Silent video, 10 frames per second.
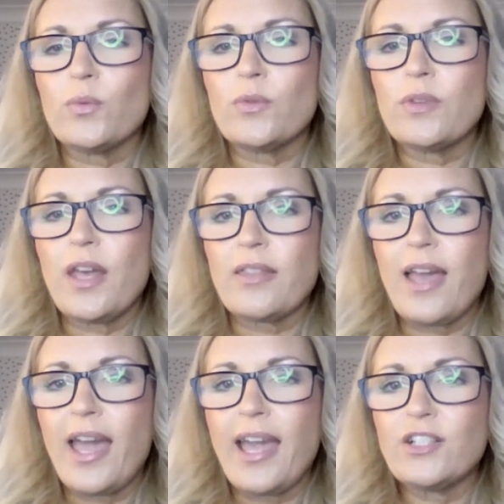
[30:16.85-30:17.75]
the
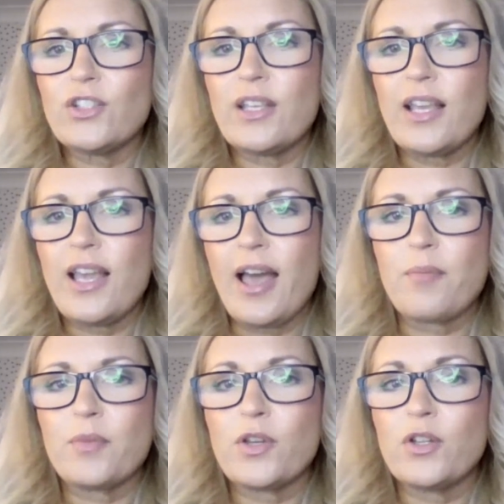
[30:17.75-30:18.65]

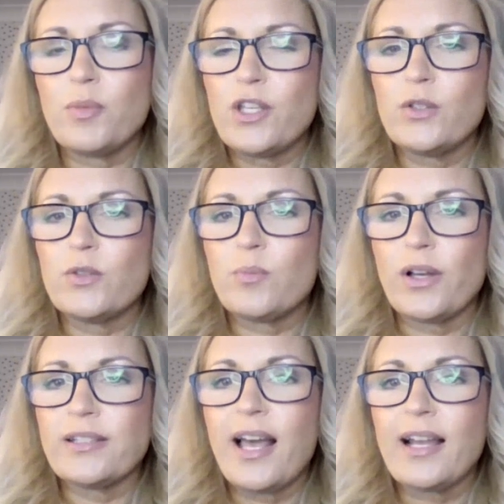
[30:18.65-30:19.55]
HCM could be used
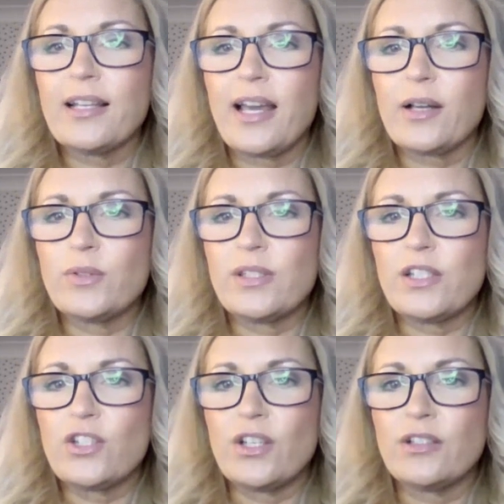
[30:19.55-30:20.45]
by talent
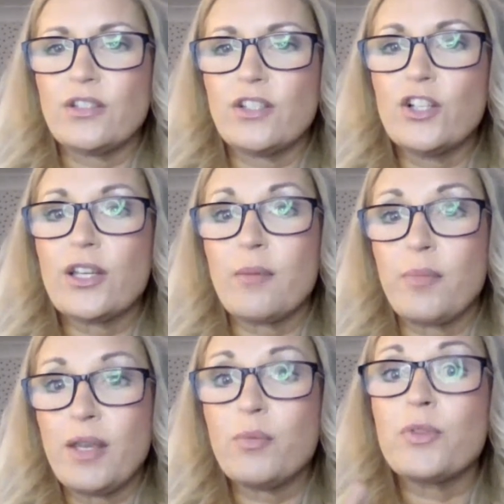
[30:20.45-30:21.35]
acquisition to look at
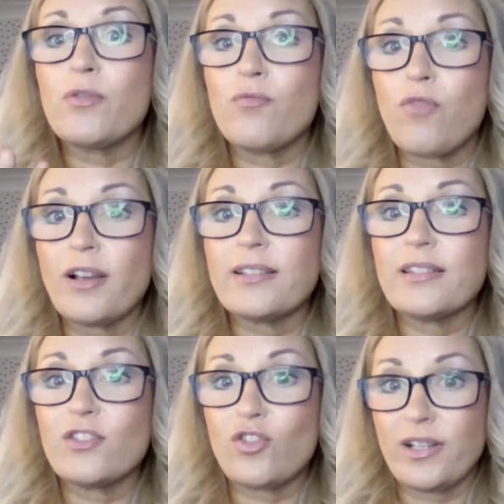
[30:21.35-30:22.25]
people with the right
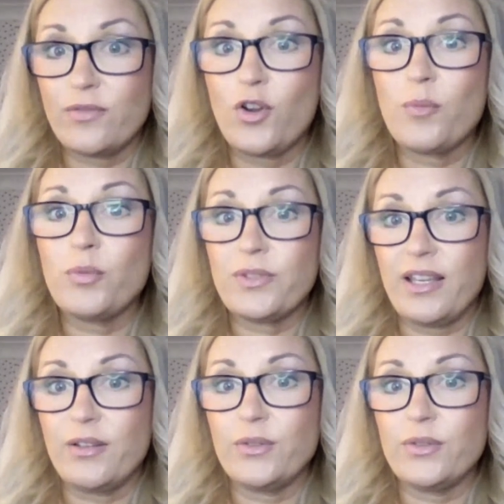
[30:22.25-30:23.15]
transferable
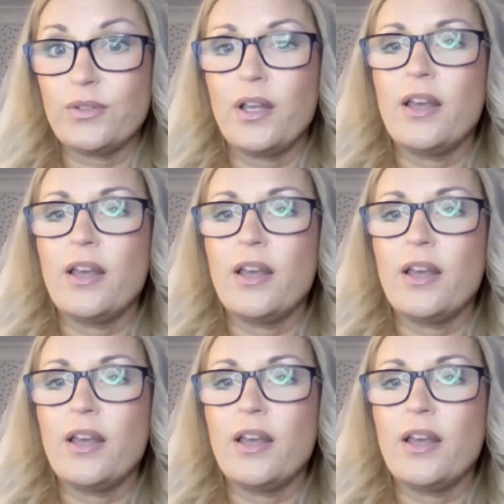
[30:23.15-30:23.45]
skills,